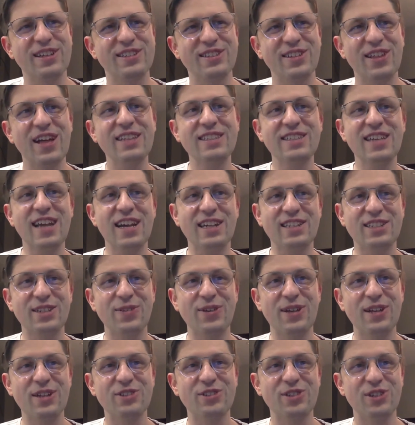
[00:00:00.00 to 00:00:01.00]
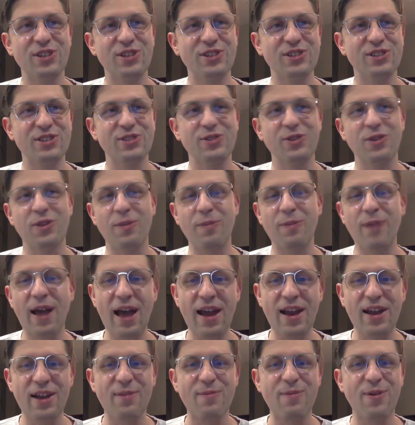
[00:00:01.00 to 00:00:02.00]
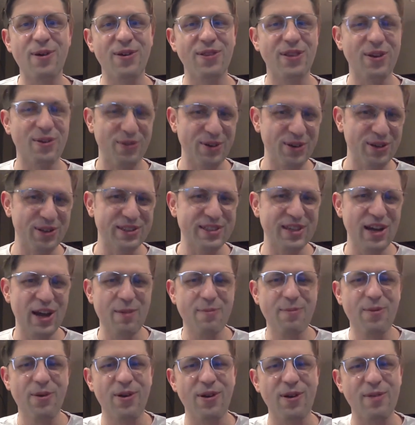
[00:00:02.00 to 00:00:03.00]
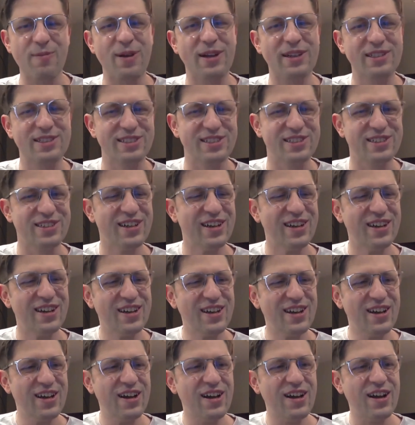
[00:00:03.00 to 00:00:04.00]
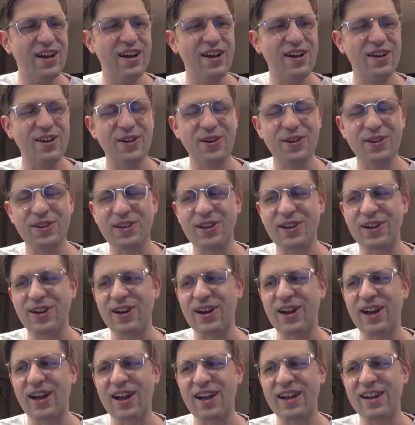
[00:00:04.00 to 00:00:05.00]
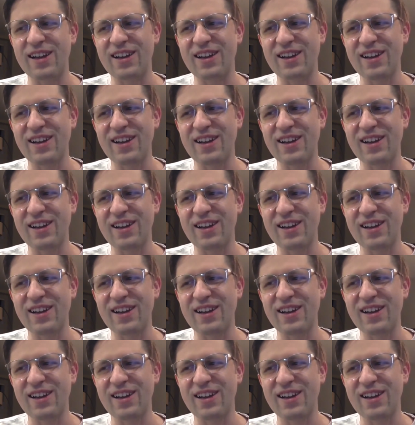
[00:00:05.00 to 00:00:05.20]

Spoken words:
So that's actually what introduced sort of the panic mode, that real time mode I mentioned earlier. And